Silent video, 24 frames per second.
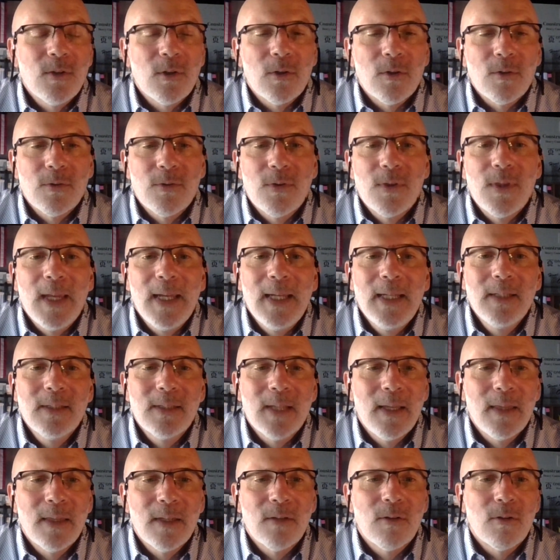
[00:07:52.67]
Is there
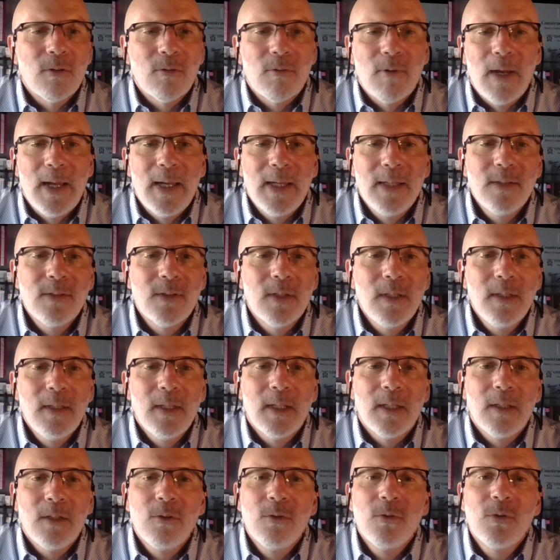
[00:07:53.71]
things on the horizon
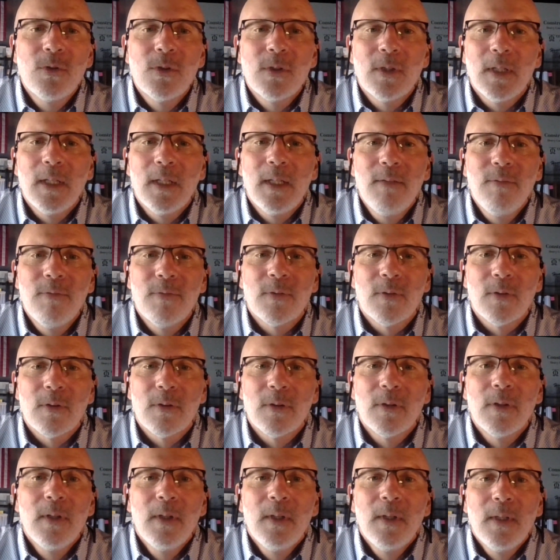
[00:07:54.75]
that you see
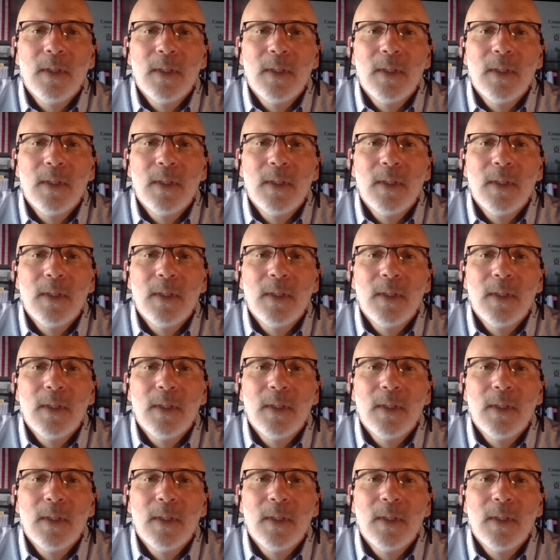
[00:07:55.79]
for